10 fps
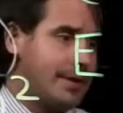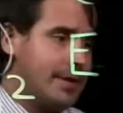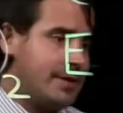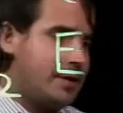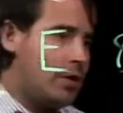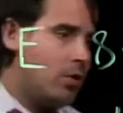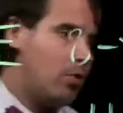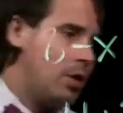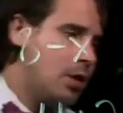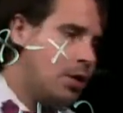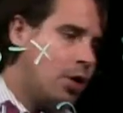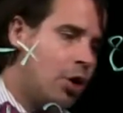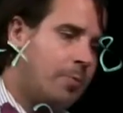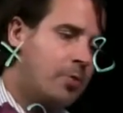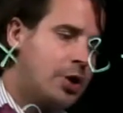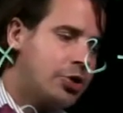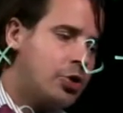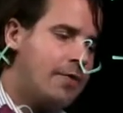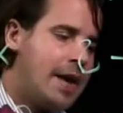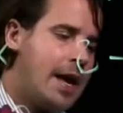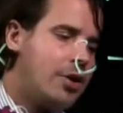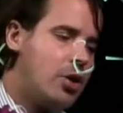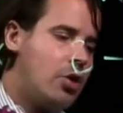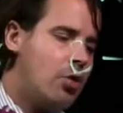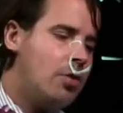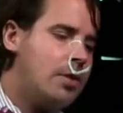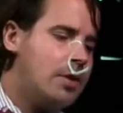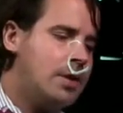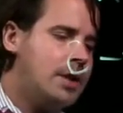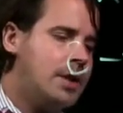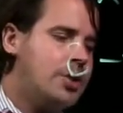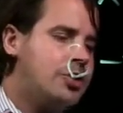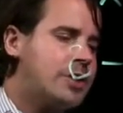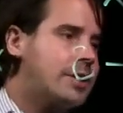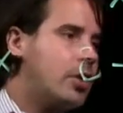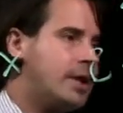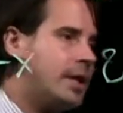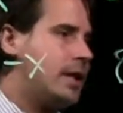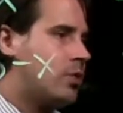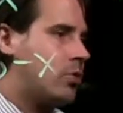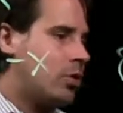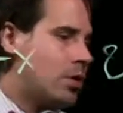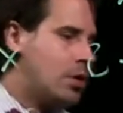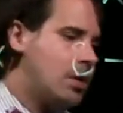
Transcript: So our pressure of NO is just going to equal